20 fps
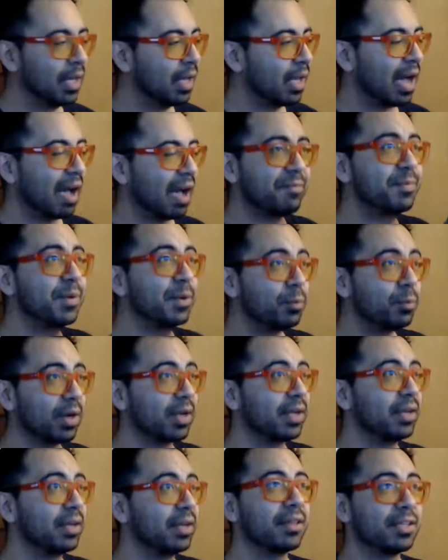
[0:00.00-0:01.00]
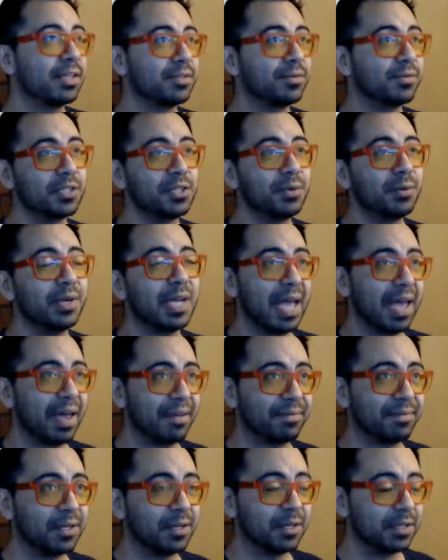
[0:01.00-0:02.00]
I've been working on this for
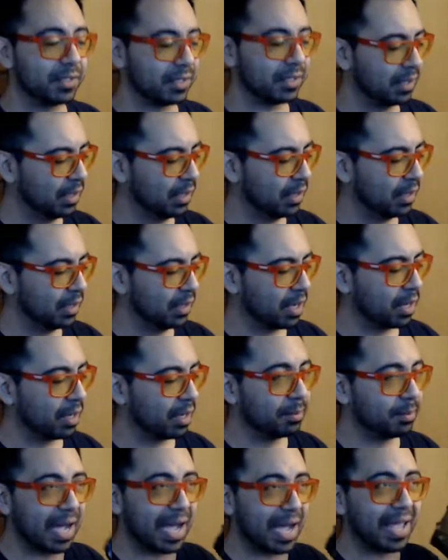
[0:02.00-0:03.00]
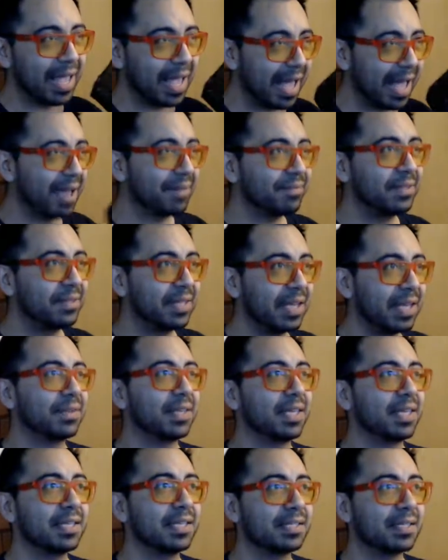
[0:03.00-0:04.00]
2.5 years. I have dev
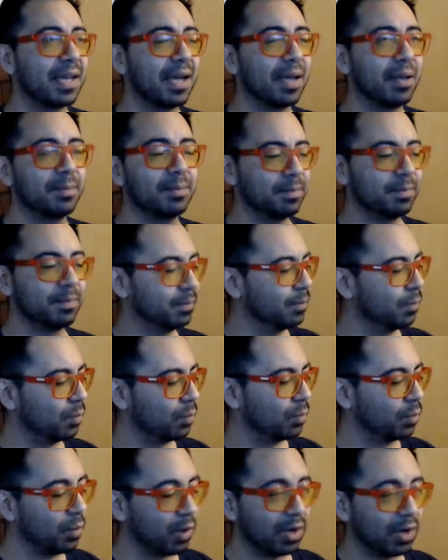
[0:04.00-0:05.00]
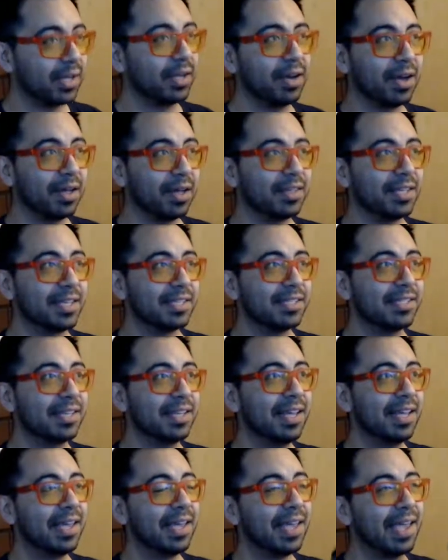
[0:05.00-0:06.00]
kits. I'm working on this,
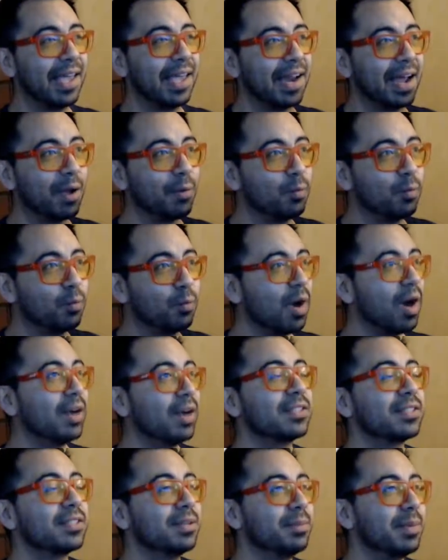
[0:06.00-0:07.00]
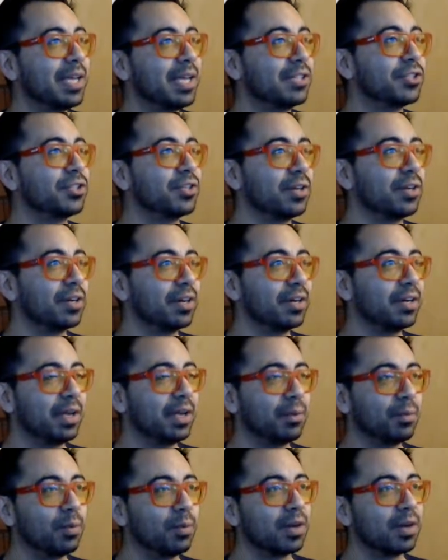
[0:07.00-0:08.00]
and I want to make sure
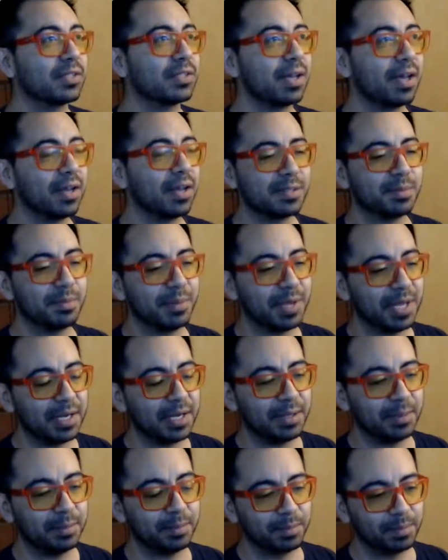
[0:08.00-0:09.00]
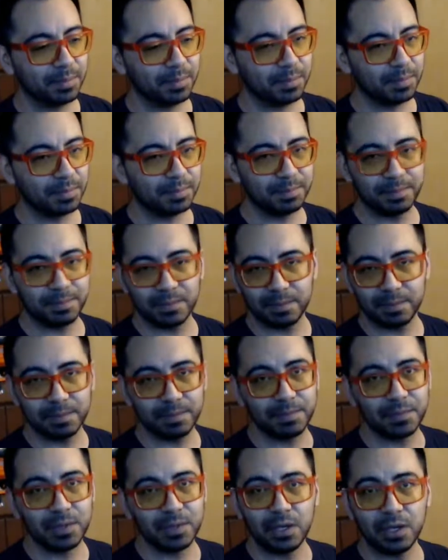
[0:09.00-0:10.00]
it works on as many,
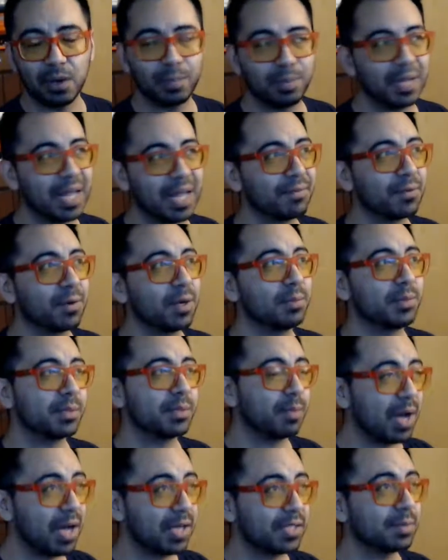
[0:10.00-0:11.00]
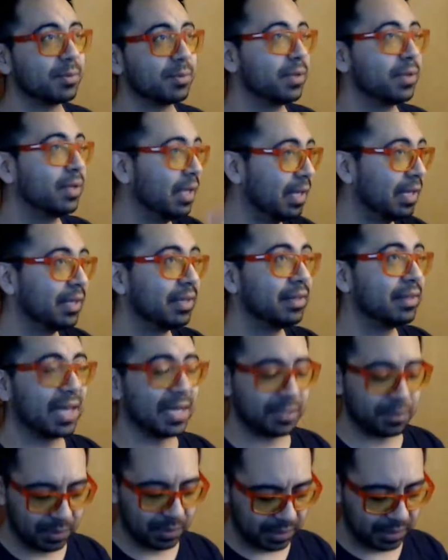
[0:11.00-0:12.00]
you know, platforms as possible.
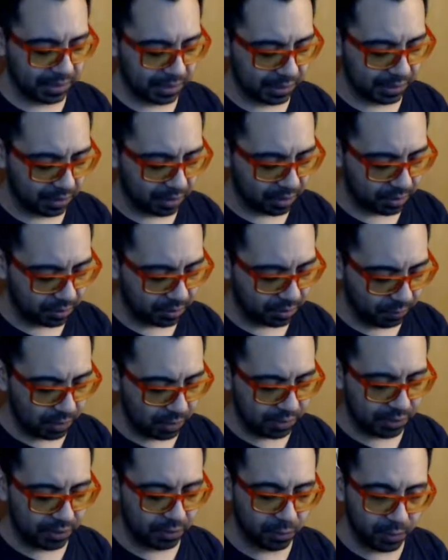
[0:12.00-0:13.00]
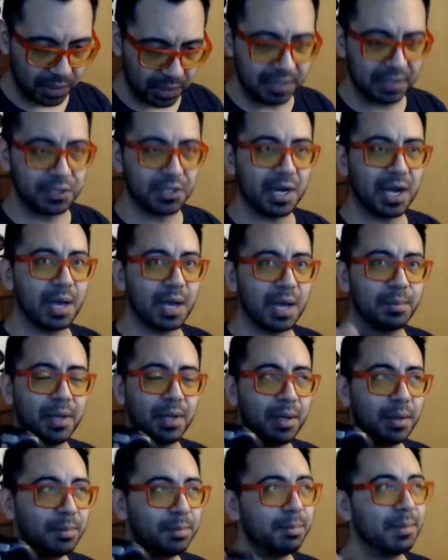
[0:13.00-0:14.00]
That's what the Kickstarter is for, is to quit the job,
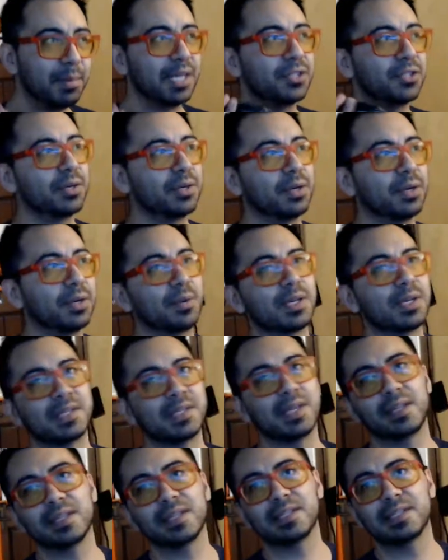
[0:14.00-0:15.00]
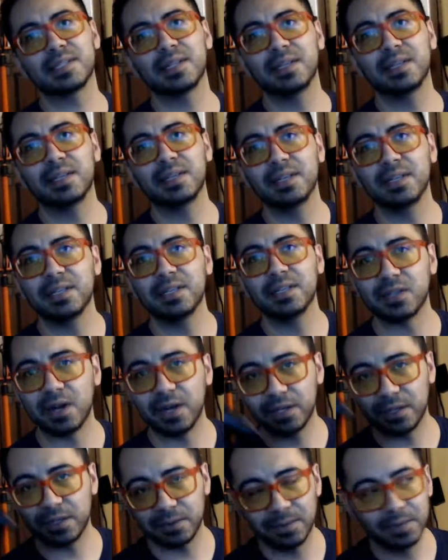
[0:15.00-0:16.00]
make sure it works on this. Sorry,
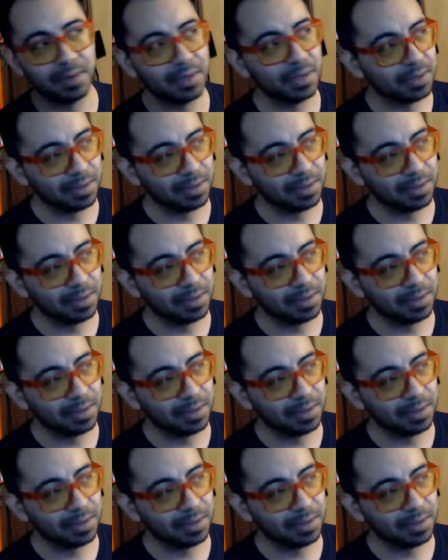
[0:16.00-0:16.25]
dude.